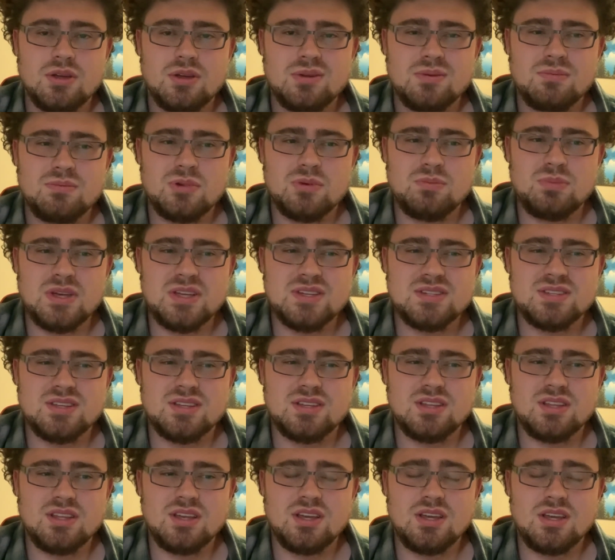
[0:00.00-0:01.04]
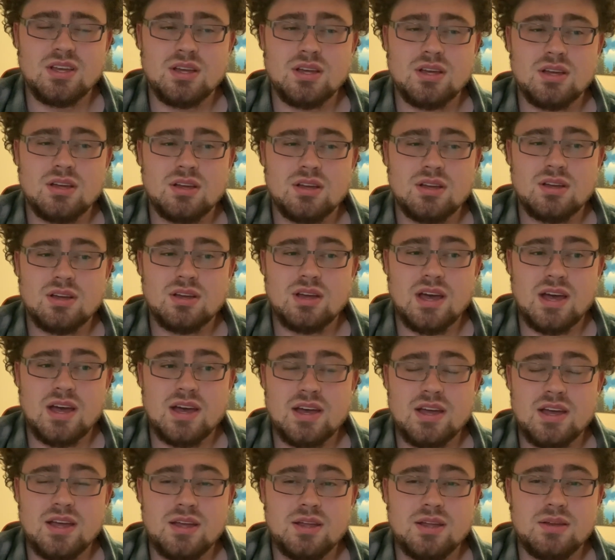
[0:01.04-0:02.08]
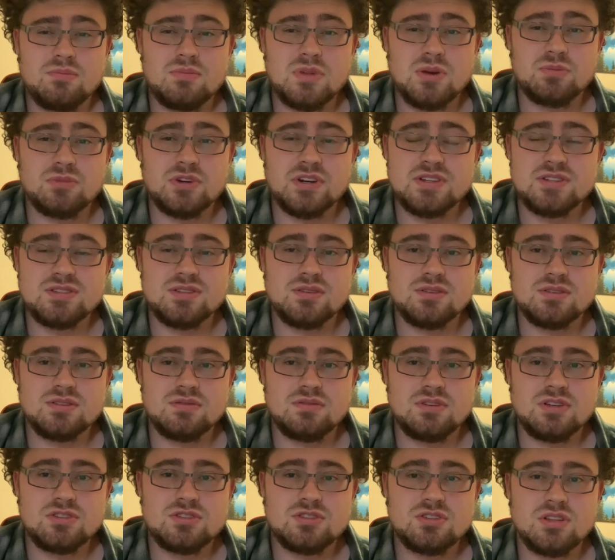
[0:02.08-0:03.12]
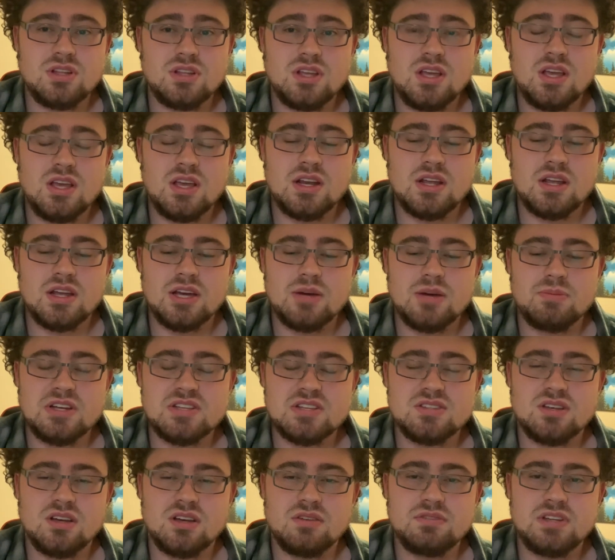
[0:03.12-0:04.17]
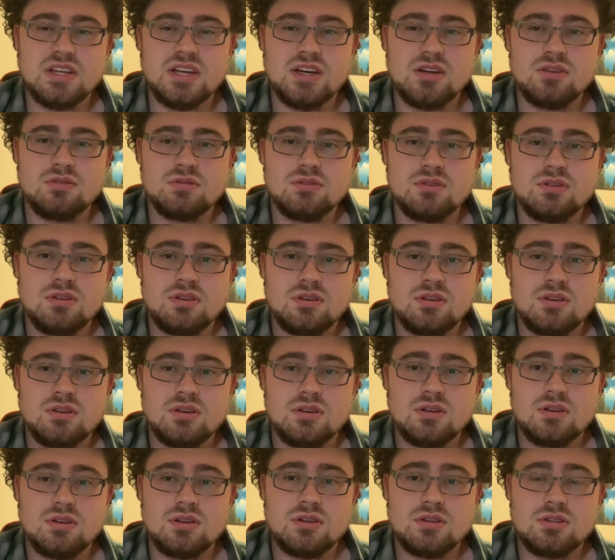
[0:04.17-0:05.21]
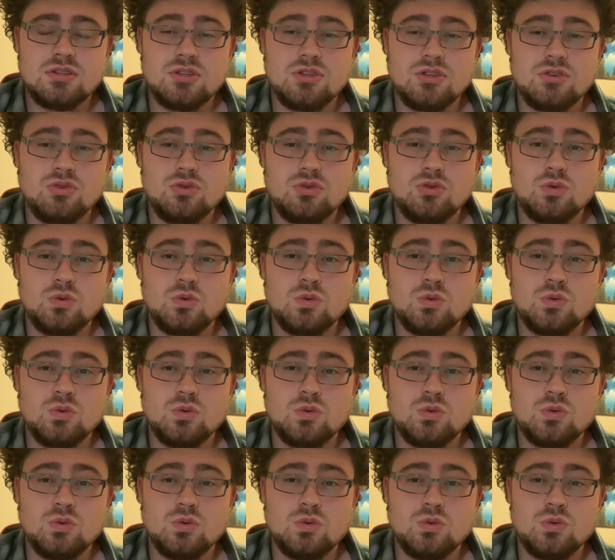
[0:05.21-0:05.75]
But basically I memorized those eventually, and I got my solve down to